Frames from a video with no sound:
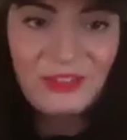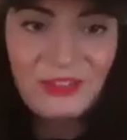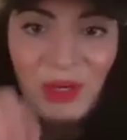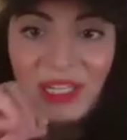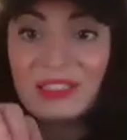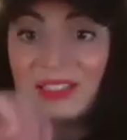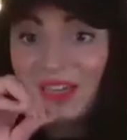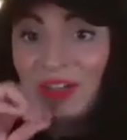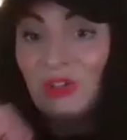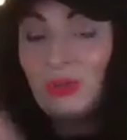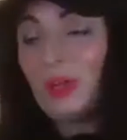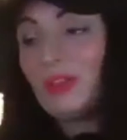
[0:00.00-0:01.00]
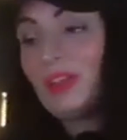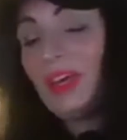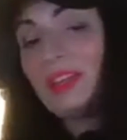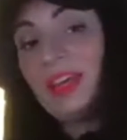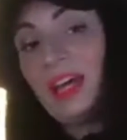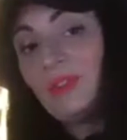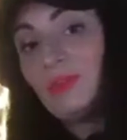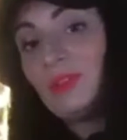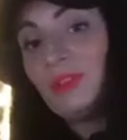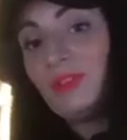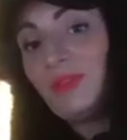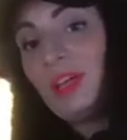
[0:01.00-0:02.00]
So I can tell you about that, the
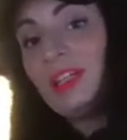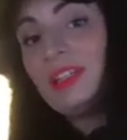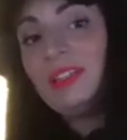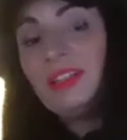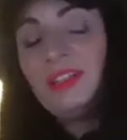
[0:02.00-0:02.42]
after event.